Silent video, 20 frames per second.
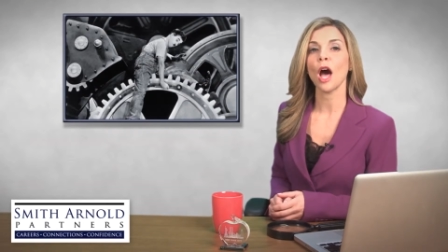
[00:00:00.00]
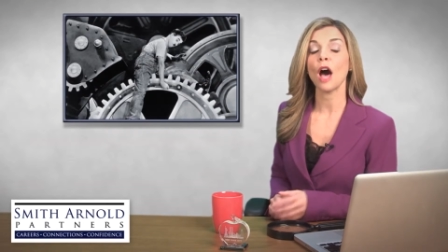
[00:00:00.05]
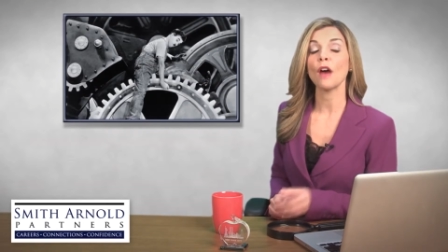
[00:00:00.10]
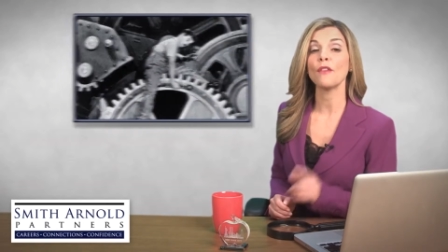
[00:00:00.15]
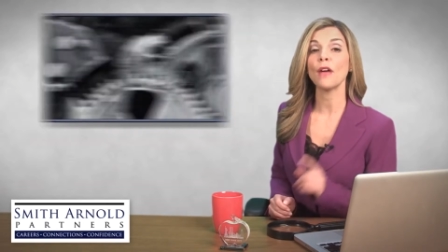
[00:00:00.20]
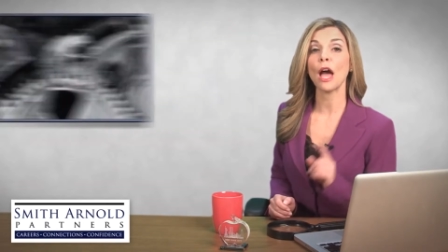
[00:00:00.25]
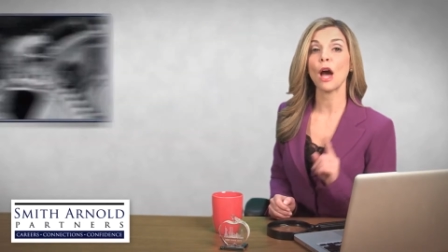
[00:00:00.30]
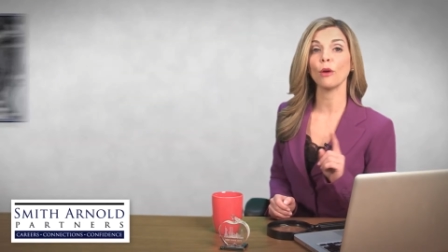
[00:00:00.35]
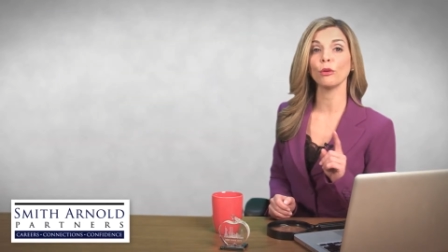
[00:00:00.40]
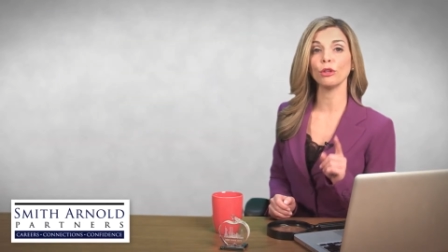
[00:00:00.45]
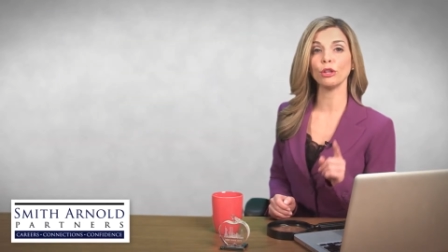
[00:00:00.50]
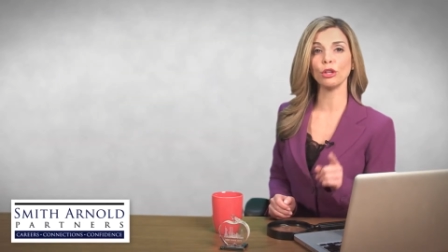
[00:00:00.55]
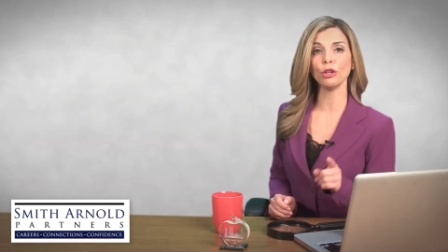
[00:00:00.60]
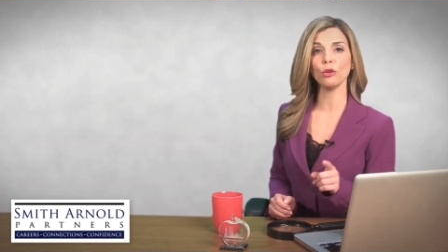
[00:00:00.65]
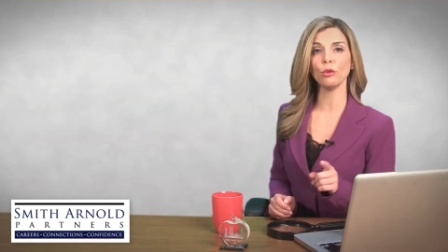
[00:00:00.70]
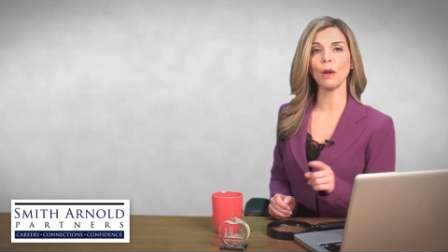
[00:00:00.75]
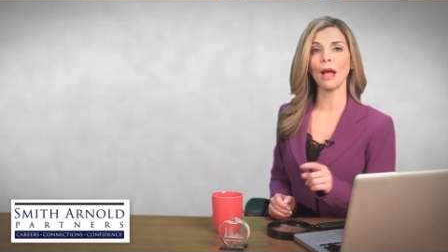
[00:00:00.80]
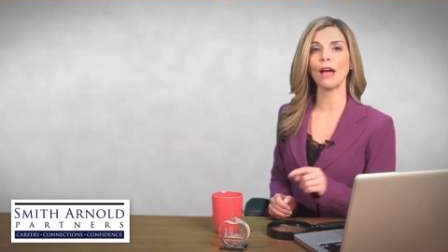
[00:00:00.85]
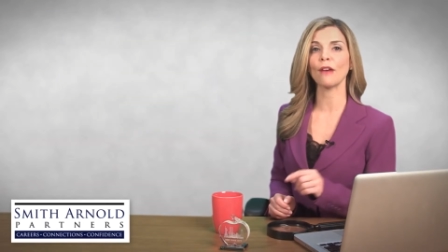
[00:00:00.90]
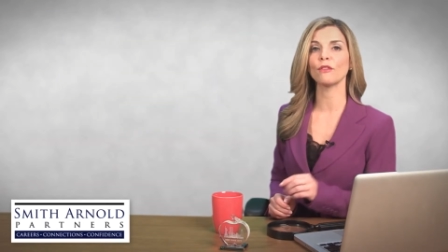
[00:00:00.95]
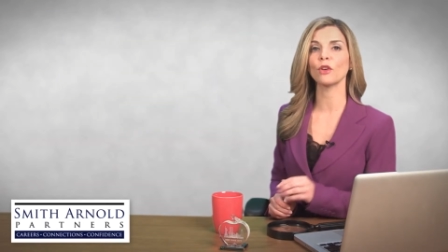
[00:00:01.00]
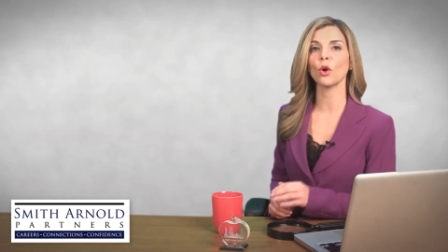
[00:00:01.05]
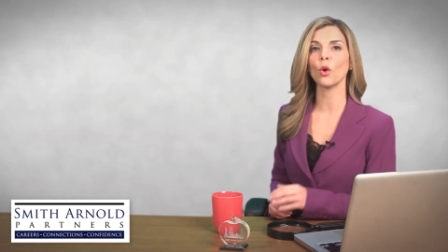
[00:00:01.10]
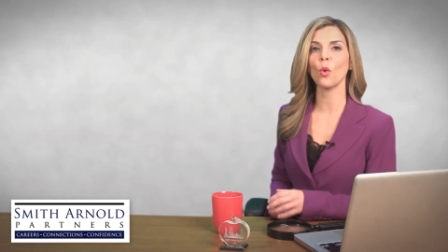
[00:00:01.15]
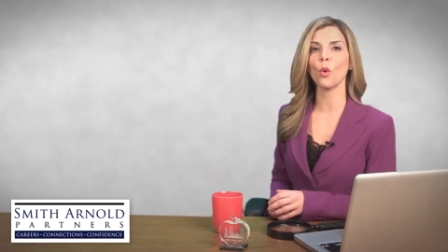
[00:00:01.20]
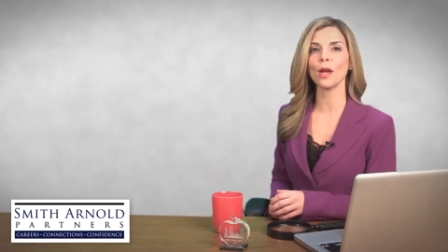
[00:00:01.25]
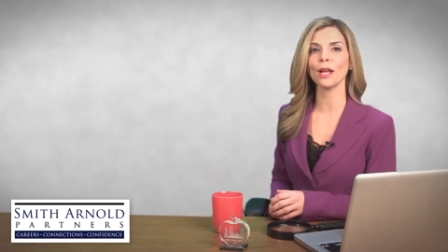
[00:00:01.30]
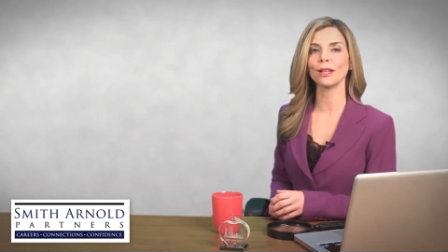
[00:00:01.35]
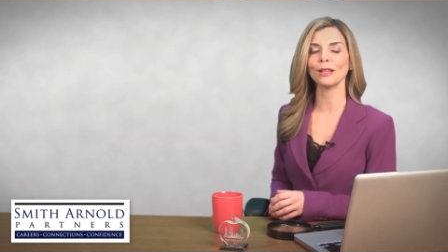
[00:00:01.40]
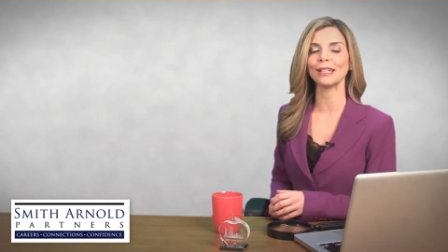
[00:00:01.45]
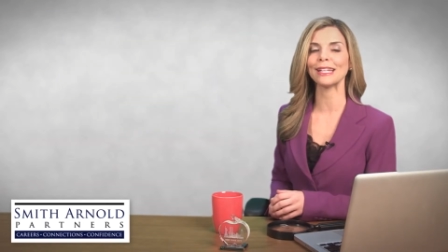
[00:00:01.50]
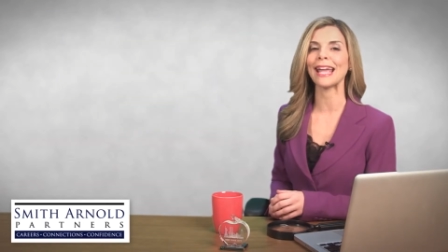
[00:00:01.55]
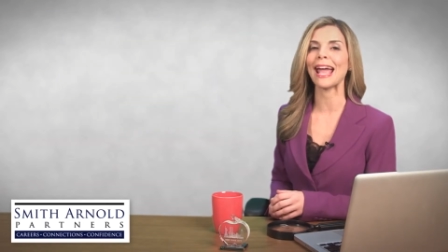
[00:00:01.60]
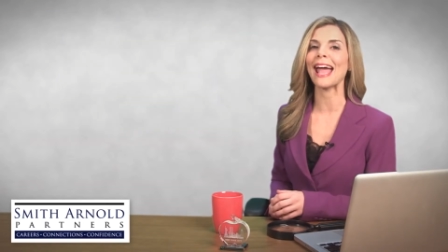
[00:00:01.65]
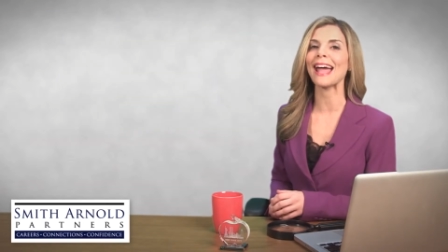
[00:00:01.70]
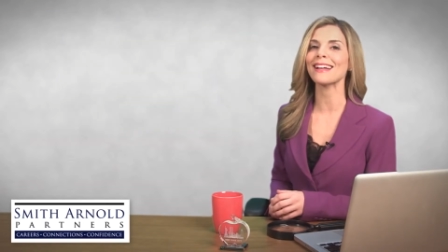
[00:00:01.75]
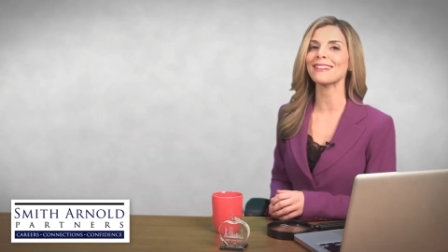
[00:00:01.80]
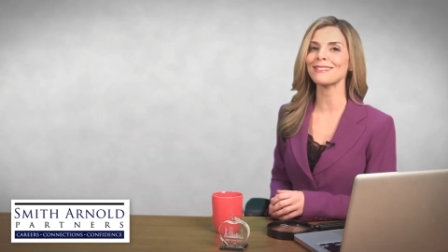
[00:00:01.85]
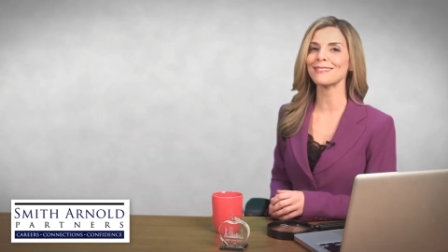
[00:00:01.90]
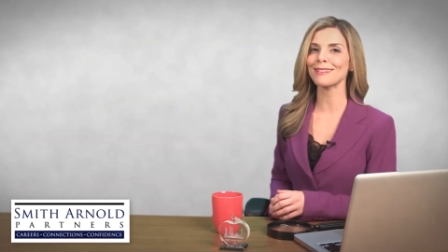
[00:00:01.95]
of how you have quickly
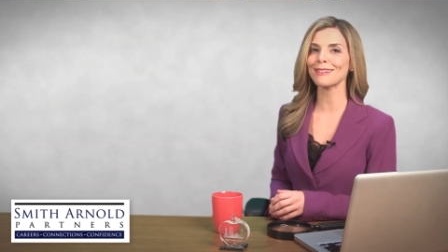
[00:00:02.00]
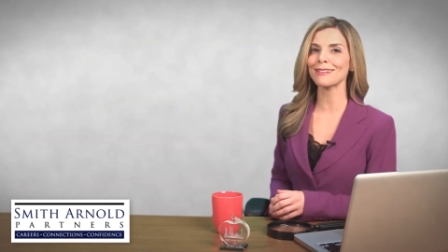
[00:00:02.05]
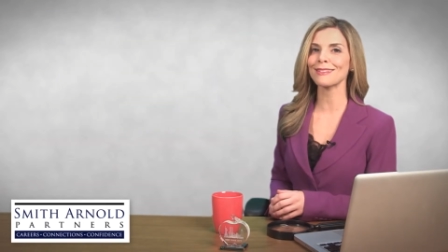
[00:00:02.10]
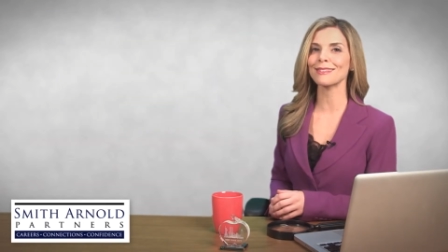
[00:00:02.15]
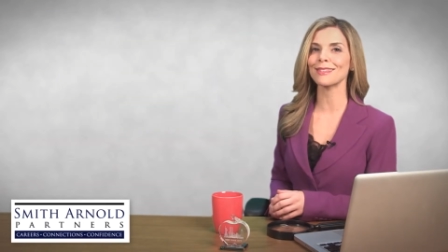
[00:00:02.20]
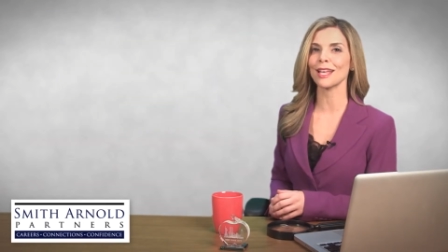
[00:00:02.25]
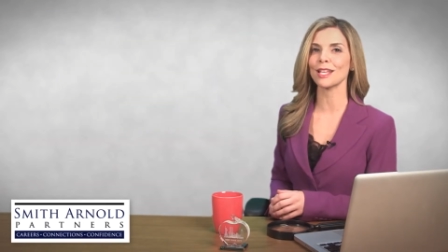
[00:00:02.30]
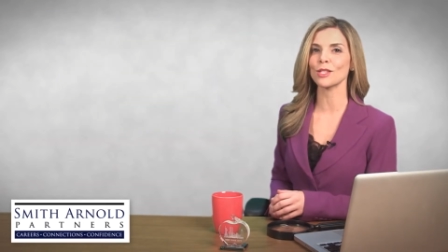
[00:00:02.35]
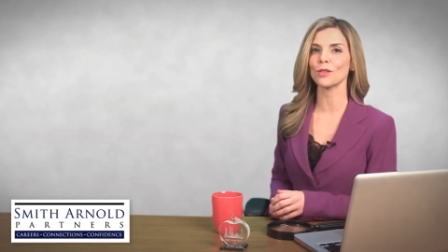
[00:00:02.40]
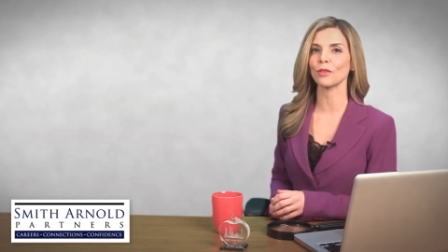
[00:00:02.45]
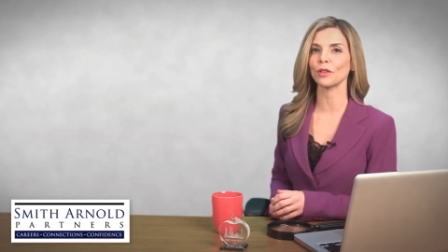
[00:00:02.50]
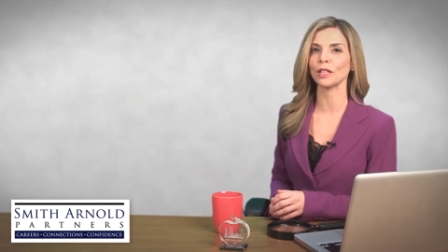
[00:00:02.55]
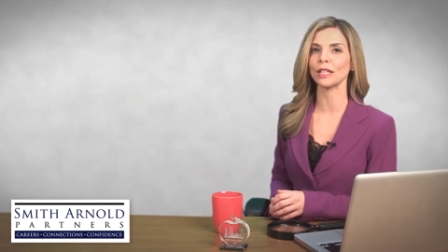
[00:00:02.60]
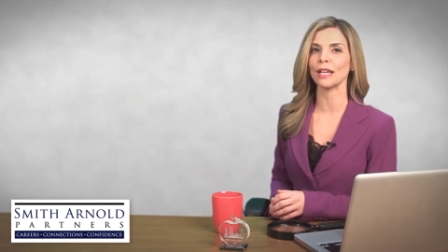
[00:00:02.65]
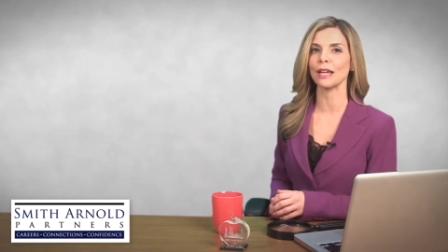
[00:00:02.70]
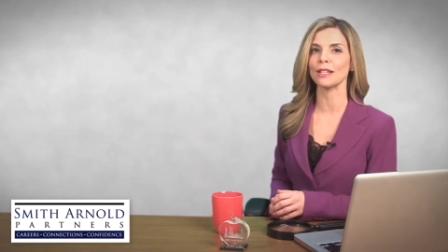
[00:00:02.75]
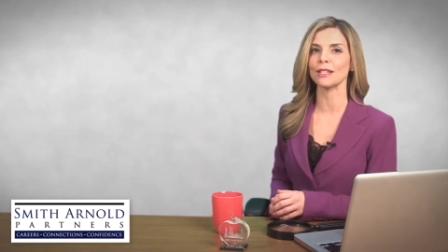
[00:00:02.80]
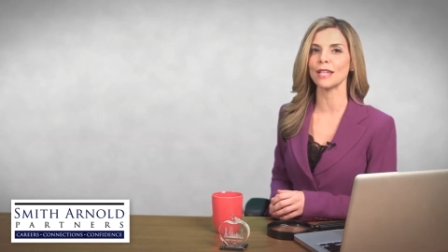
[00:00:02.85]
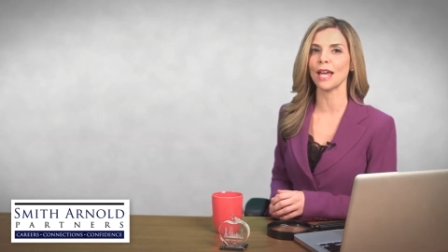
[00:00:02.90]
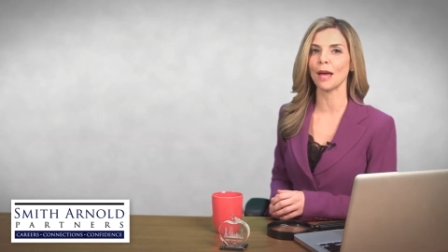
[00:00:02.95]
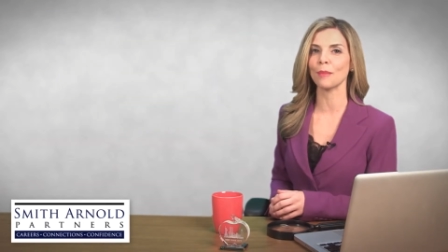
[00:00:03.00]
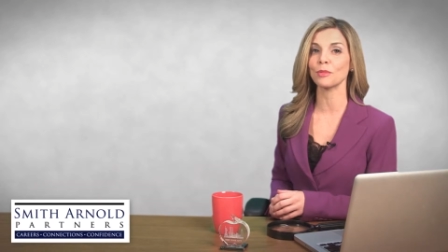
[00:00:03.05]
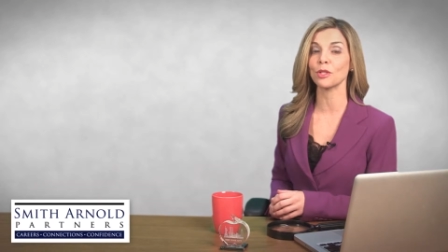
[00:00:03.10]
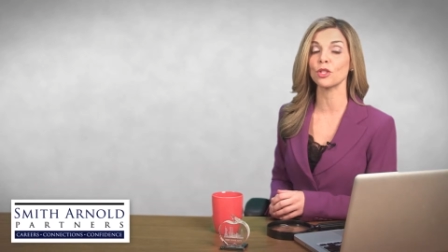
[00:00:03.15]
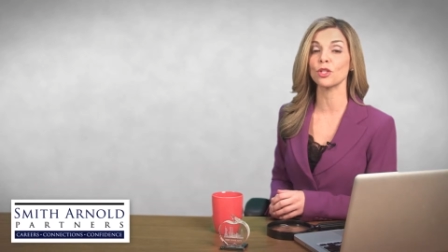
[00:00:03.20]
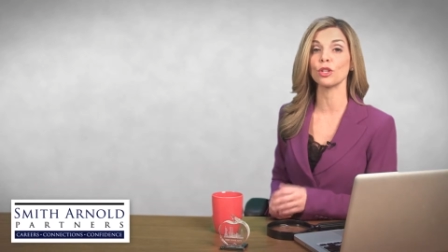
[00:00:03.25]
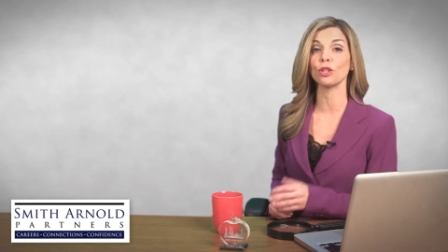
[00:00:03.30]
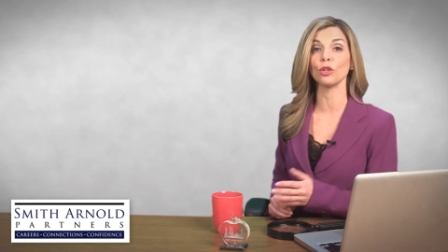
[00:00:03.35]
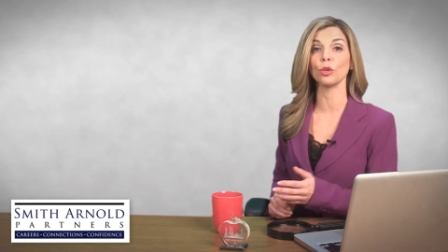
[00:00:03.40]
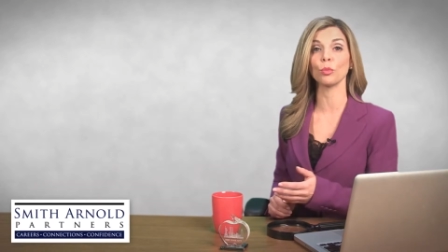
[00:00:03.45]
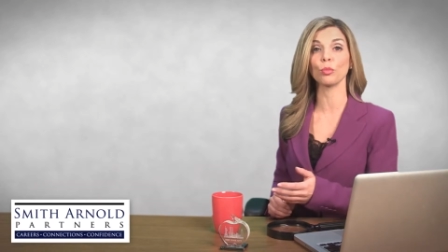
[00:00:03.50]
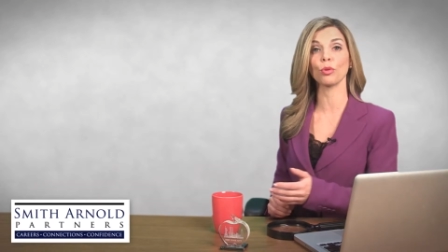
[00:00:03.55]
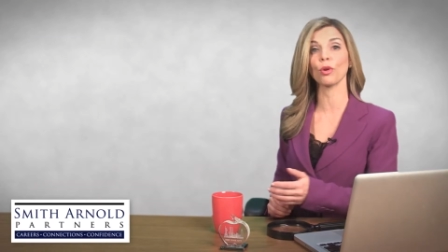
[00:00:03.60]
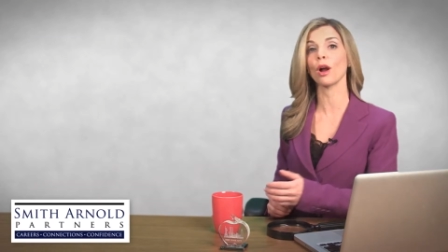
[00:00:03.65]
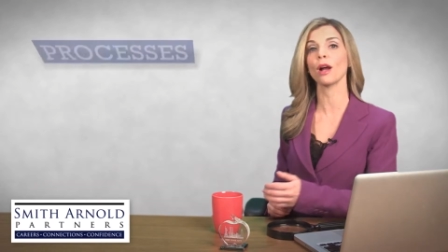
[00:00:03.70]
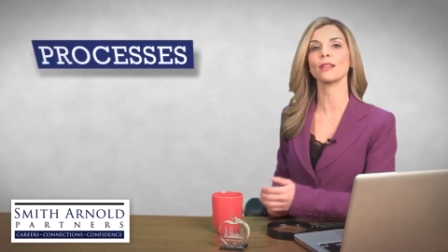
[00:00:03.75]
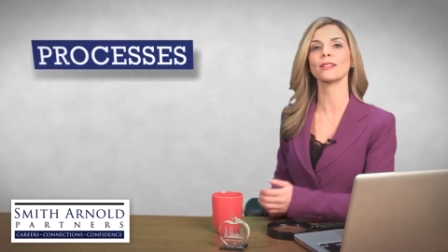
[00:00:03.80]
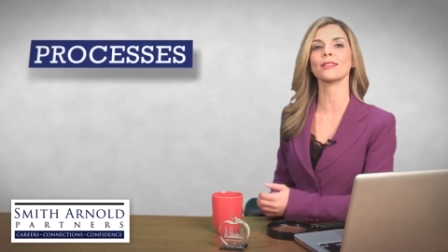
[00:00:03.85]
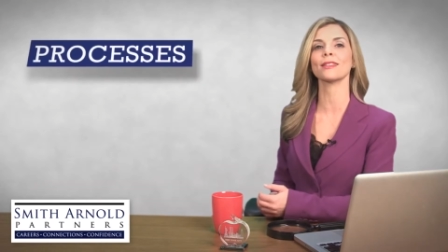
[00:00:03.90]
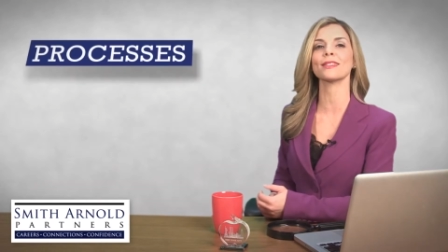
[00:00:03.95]
and successfully adapted to new
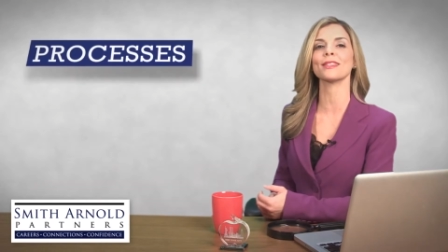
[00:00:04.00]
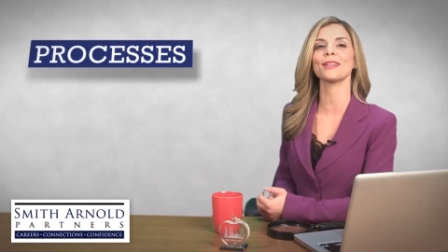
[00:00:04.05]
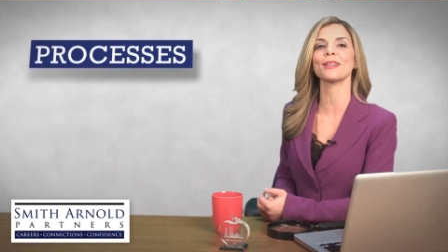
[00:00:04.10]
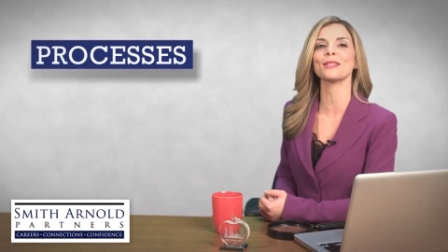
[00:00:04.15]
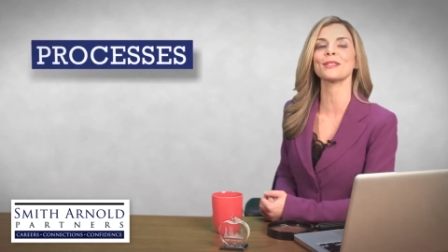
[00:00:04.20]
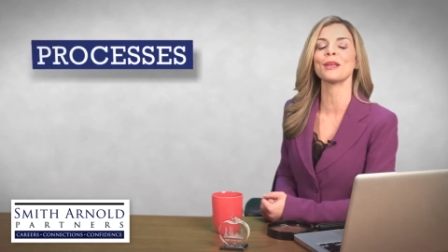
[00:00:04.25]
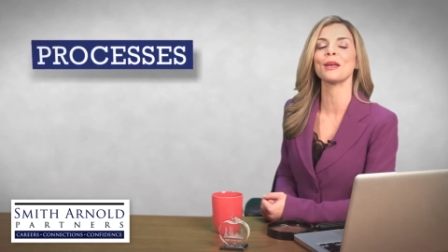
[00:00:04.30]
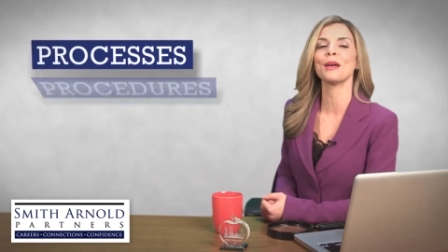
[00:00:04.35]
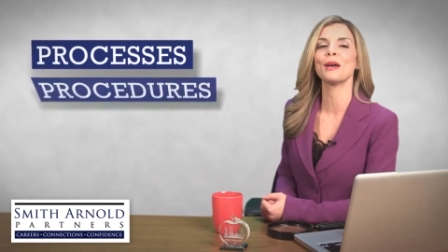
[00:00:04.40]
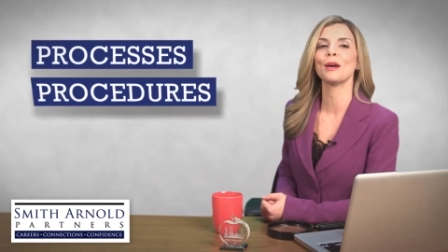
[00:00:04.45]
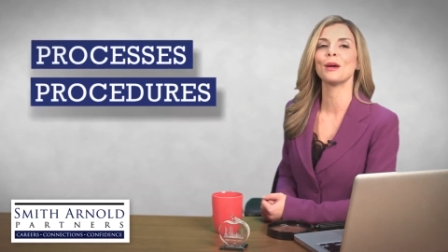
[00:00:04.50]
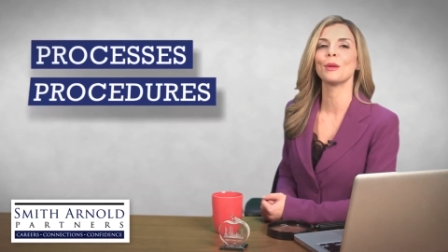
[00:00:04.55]
processes,